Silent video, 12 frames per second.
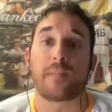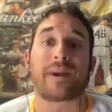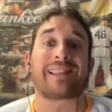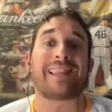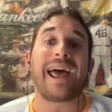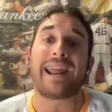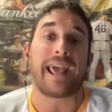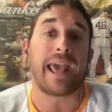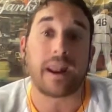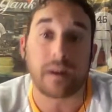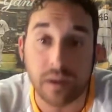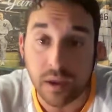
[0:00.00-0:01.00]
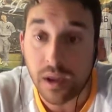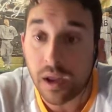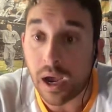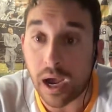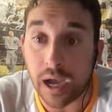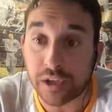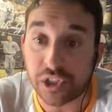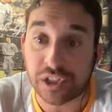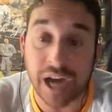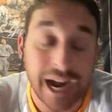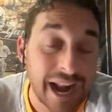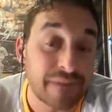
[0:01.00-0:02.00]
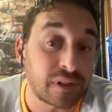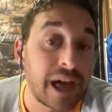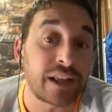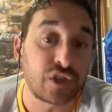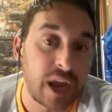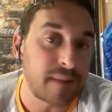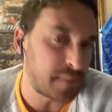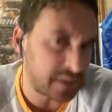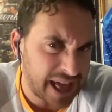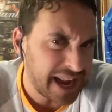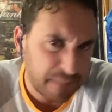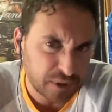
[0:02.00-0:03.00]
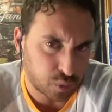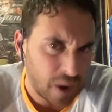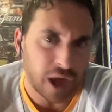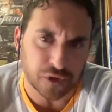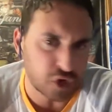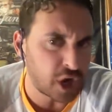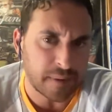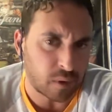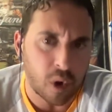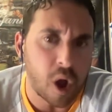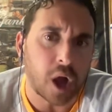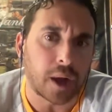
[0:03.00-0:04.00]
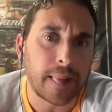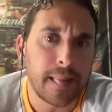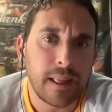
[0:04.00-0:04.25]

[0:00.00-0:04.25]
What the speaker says: And McClanahan just got out of a lot of jams. McClanahan pitched well, don't get me wrong.